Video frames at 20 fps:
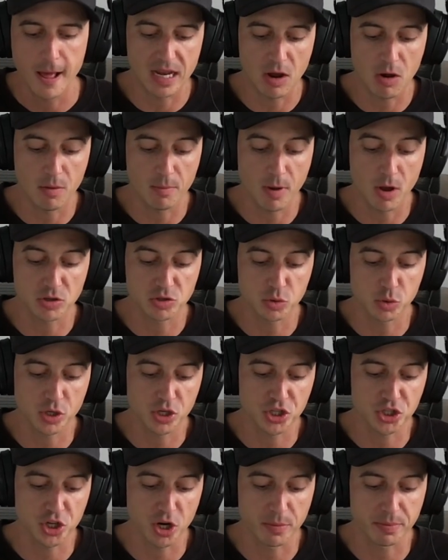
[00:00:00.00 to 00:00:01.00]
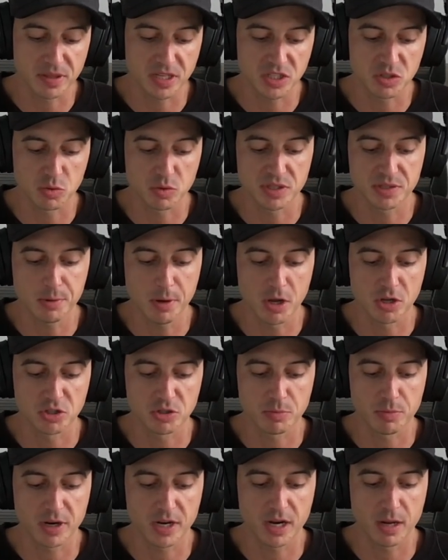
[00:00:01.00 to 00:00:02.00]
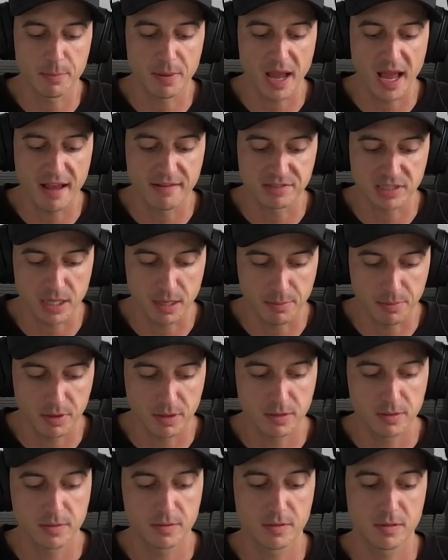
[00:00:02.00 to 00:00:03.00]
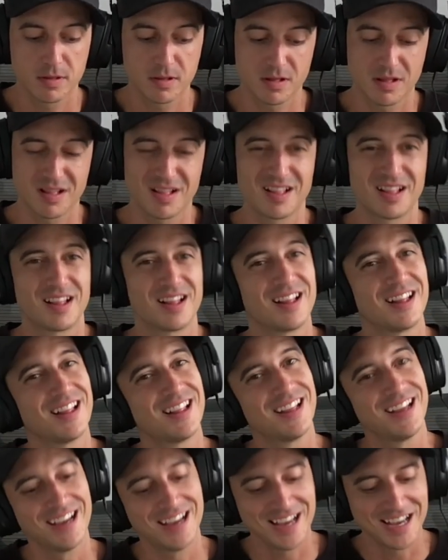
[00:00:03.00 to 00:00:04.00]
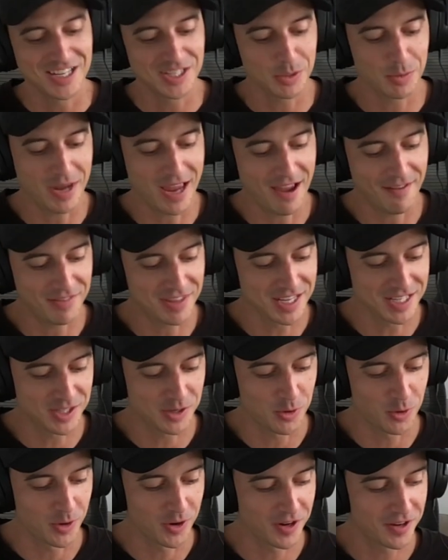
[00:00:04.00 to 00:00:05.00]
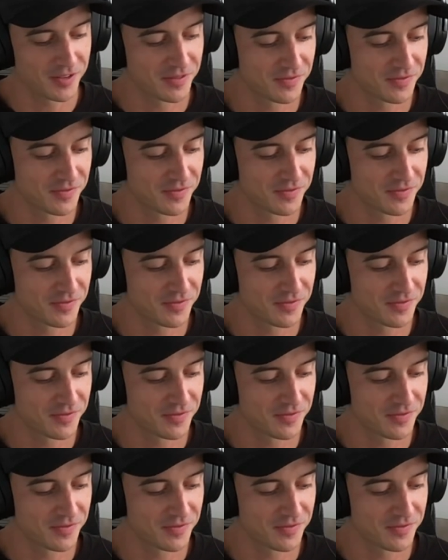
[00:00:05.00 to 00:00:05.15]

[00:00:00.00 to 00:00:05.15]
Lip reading: Now I'm also gonna sharp this one as well. So bring it up a half step. So we have this chord.